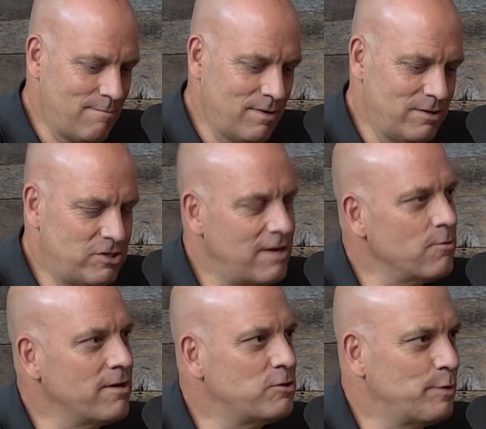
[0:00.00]
But in
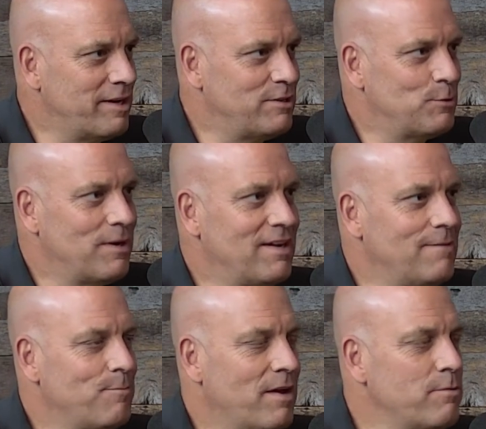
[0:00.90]
January 2020,
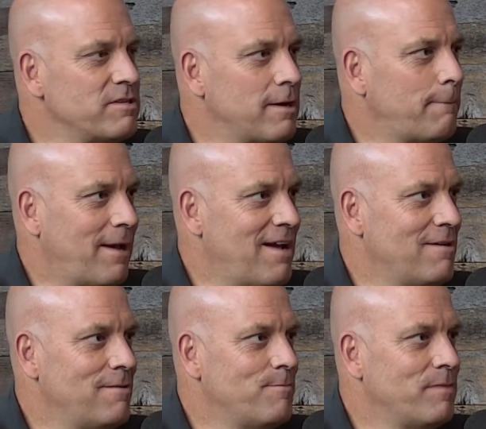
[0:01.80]
I was on a
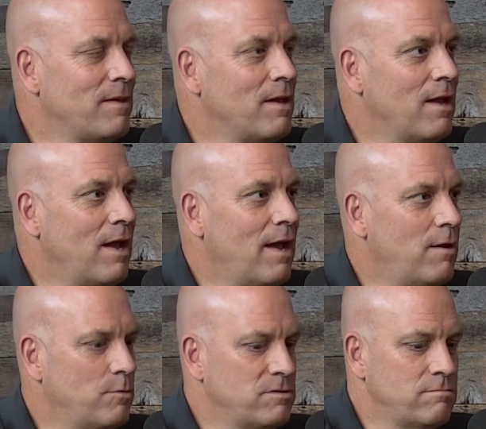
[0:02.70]
panel, and it
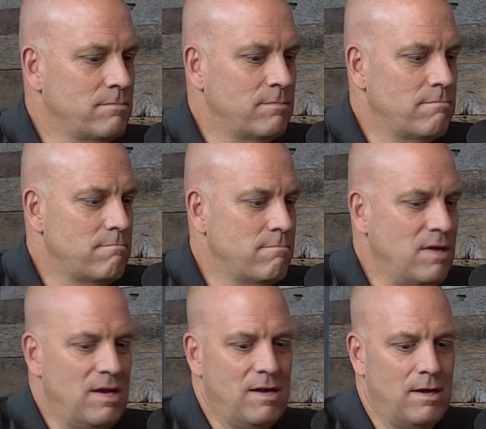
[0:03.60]
was
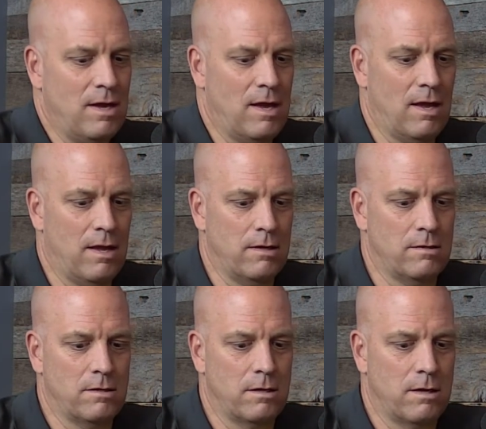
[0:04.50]
me and
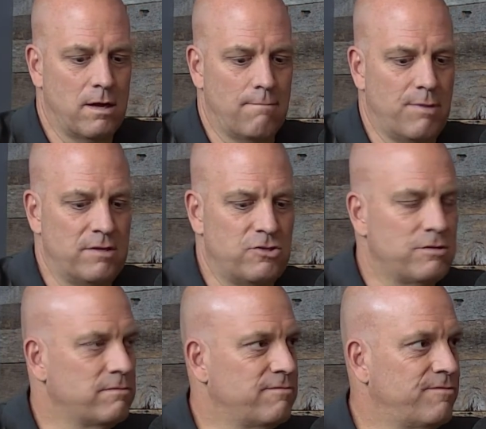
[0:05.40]
a bunch
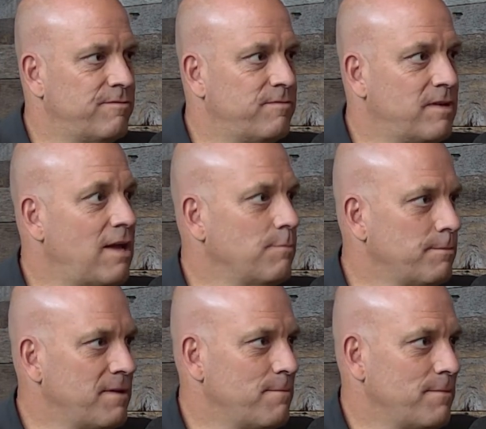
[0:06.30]
of cable
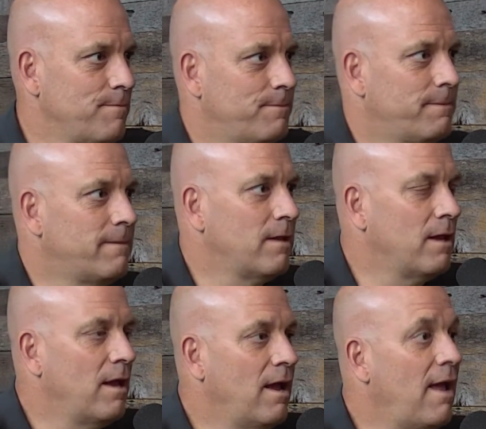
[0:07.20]
people.
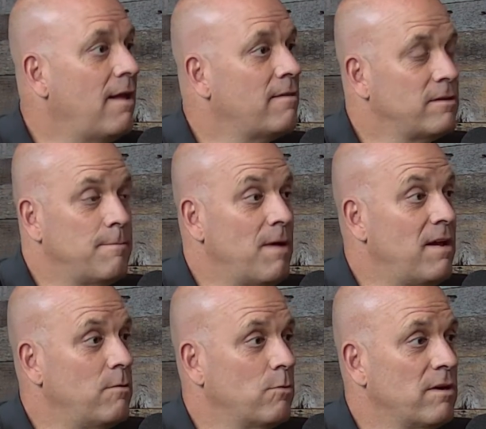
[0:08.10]
And the
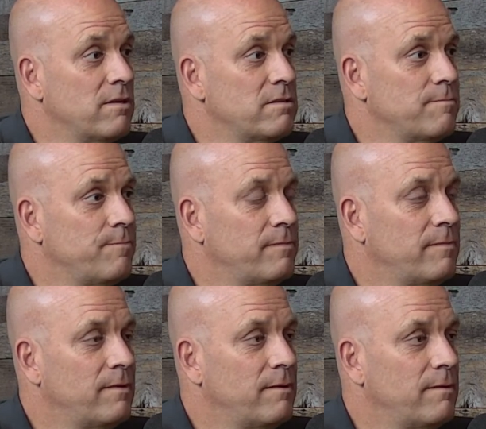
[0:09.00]
debate was,
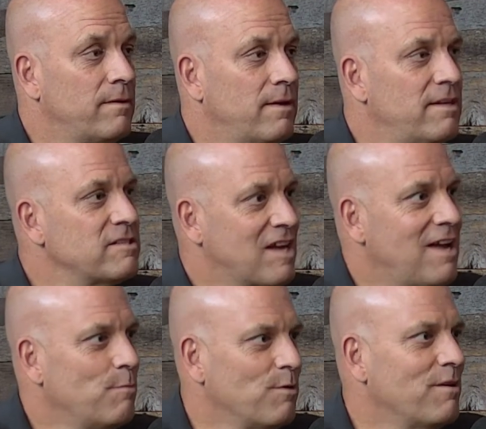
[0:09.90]
is
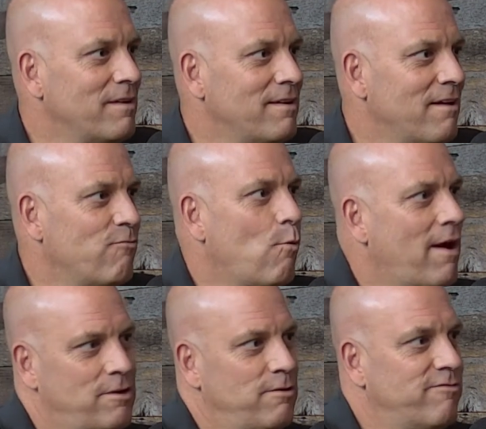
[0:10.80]
cable good enough? Why
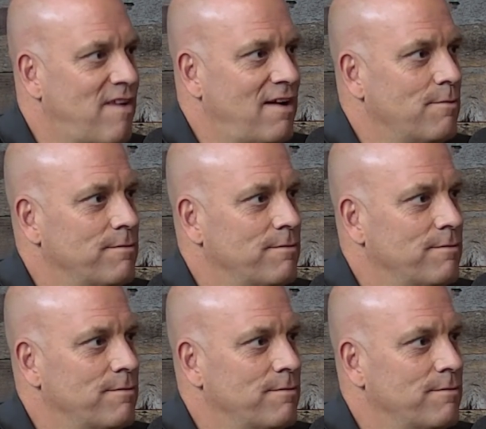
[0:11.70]
do fiber?